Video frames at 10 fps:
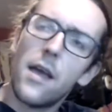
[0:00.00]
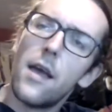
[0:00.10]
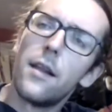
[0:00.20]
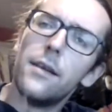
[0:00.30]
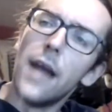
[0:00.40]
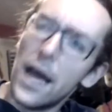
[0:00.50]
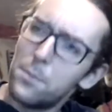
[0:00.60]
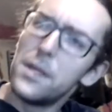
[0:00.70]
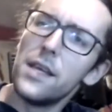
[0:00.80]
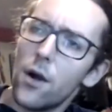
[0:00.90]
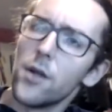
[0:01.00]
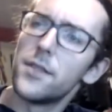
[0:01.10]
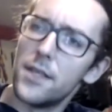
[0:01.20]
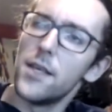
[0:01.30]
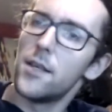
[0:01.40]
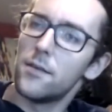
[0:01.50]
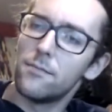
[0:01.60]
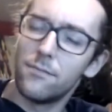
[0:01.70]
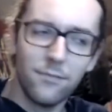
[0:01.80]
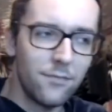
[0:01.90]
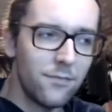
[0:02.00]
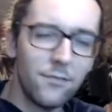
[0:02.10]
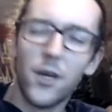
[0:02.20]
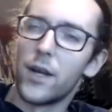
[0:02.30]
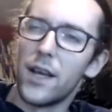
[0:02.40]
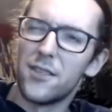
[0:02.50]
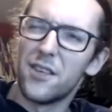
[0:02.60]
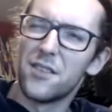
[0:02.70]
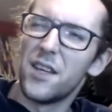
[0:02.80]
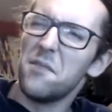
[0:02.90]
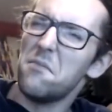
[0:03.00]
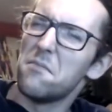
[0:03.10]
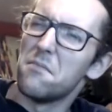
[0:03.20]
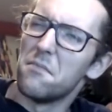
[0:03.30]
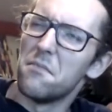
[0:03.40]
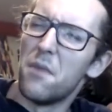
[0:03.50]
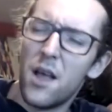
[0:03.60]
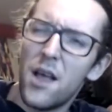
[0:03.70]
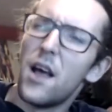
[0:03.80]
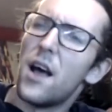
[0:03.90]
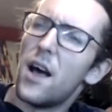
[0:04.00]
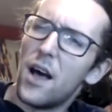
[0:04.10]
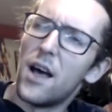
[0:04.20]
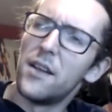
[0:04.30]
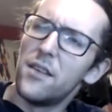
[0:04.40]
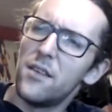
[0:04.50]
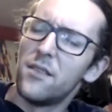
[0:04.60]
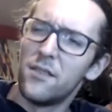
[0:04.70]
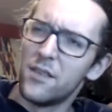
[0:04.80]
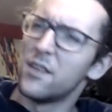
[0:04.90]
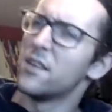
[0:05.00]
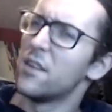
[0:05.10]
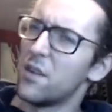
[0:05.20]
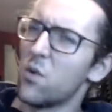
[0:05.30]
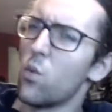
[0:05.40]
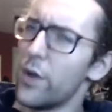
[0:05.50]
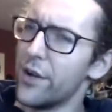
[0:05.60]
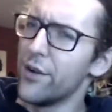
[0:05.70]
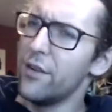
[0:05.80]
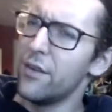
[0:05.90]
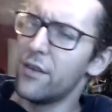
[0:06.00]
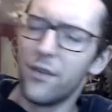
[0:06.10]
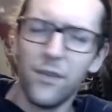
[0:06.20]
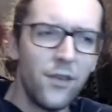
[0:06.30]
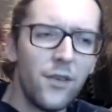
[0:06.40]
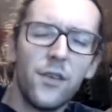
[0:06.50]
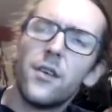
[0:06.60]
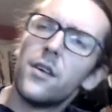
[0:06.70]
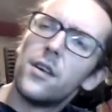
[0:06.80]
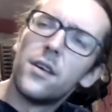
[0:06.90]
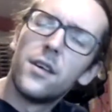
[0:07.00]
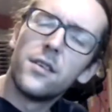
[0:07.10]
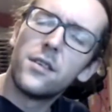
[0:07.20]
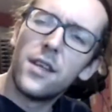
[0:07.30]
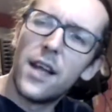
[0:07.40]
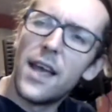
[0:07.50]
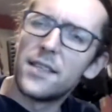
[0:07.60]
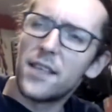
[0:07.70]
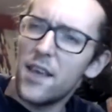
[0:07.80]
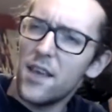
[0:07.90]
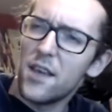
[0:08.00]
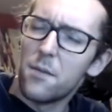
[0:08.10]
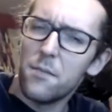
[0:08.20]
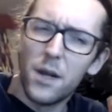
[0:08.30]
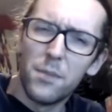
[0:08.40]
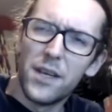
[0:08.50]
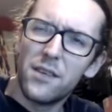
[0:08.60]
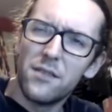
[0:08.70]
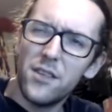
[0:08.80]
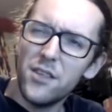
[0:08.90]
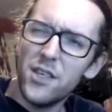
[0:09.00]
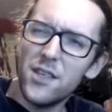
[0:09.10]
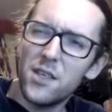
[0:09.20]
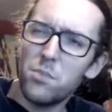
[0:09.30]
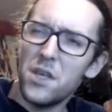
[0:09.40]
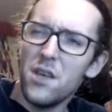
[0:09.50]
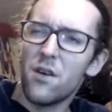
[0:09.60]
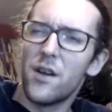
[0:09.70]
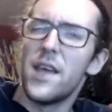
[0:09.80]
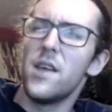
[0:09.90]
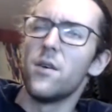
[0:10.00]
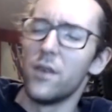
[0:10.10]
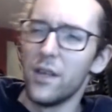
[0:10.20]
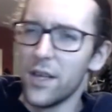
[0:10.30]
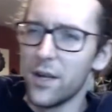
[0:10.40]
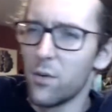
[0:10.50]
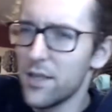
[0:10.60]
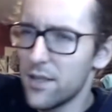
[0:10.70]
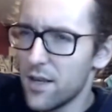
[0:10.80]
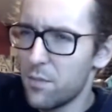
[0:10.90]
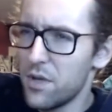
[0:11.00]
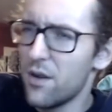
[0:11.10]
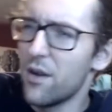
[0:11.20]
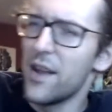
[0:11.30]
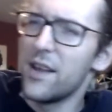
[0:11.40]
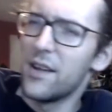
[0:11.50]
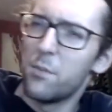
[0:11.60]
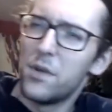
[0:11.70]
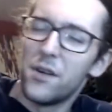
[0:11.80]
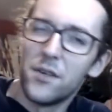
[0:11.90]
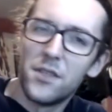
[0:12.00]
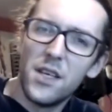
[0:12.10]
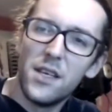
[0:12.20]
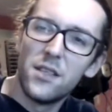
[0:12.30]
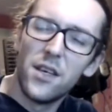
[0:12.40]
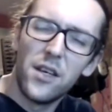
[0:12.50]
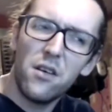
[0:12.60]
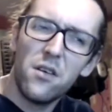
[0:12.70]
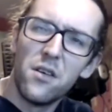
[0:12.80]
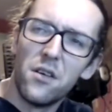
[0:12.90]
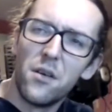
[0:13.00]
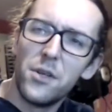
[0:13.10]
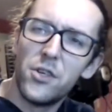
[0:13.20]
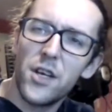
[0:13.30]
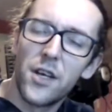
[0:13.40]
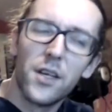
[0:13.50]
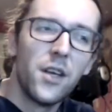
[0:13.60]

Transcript: not PRC. Okay, so I was like, odd, weird. So then I asked Cam, and I'm like, this shit says PRA on it. Like, why does it say PRA and not PRC? He's like, let me check.